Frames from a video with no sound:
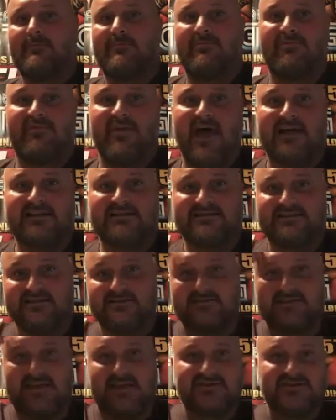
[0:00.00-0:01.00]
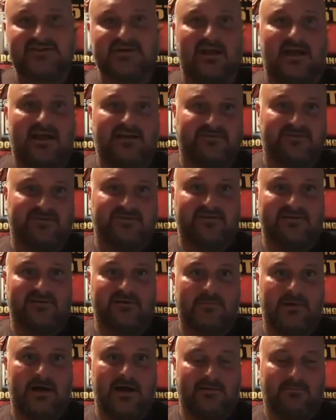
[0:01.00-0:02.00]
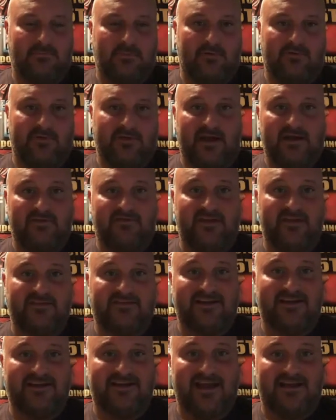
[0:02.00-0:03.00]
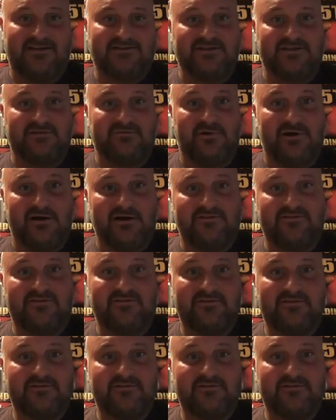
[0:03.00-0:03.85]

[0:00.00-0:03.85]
That sensationalizes in their mind more than I think that it actually was.